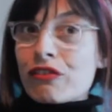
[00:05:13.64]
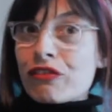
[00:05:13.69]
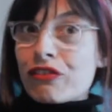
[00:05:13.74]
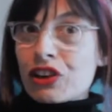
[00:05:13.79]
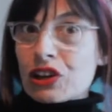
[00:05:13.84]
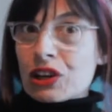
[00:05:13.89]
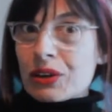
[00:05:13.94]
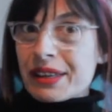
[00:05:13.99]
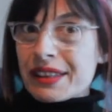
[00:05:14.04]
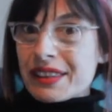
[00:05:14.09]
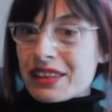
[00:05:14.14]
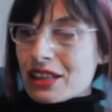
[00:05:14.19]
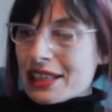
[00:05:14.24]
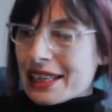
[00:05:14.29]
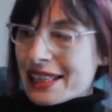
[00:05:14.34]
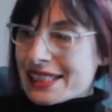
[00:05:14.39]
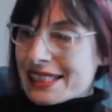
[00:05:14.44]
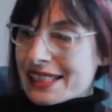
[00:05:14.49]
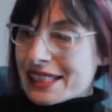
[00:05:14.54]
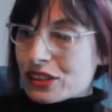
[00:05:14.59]
Following the
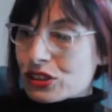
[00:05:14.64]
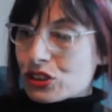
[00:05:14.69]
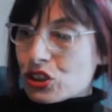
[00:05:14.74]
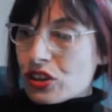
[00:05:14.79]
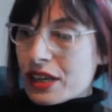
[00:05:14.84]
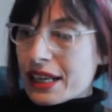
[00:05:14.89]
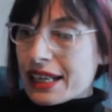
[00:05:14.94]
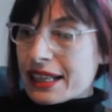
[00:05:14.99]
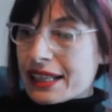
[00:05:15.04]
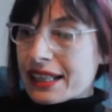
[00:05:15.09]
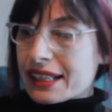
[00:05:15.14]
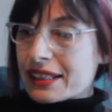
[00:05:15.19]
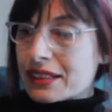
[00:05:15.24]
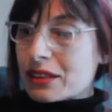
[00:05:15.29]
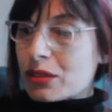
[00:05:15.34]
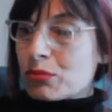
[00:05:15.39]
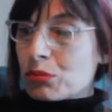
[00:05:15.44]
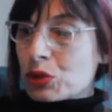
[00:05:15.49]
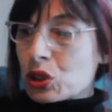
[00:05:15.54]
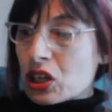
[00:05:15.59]
classical
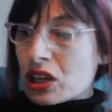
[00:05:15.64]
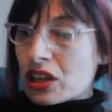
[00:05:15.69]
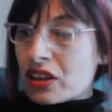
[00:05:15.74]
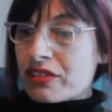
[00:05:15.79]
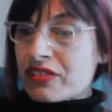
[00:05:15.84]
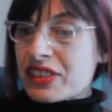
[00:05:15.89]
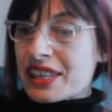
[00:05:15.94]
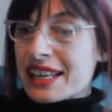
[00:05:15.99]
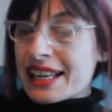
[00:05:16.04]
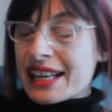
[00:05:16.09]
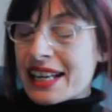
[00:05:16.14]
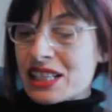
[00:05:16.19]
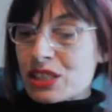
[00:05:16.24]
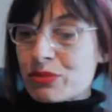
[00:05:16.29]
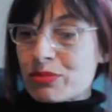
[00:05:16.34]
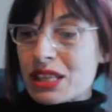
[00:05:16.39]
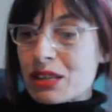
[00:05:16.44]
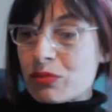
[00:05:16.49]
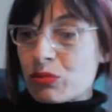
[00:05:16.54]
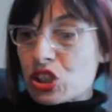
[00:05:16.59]
training model of the
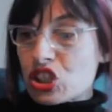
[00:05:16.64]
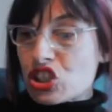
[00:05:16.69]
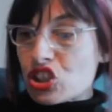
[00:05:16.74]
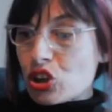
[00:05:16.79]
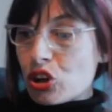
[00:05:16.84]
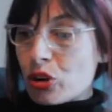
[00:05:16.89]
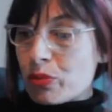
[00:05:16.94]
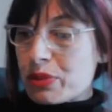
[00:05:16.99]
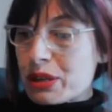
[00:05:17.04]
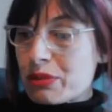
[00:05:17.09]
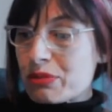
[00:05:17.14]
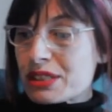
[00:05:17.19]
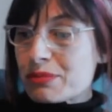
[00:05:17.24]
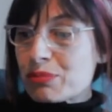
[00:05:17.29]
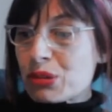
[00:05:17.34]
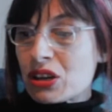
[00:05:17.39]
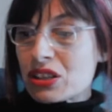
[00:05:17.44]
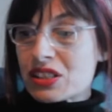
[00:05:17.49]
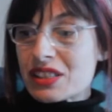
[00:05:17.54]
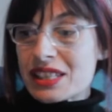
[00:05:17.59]
Academy, in which the copy was
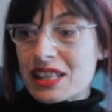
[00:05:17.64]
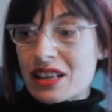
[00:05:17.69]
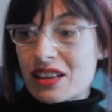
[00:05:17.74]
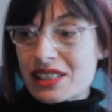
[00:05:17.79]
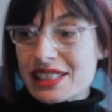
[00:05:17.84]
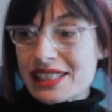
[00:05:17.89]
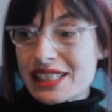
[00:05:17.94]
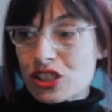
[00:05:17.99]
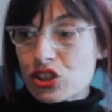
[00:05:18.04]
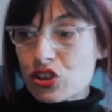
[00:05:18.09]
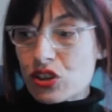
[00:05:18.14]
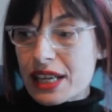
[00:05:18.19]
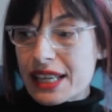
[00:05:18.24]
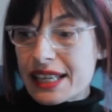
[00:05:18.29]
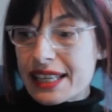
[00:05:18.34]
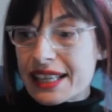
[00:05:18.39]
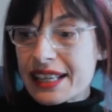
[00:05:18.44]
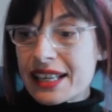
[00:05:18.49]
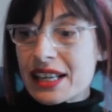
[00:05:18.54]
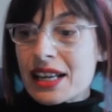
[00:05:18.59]
part of the artist's
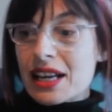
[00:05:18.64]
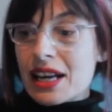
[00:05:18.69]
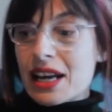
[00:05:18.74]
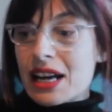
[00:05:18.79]
training,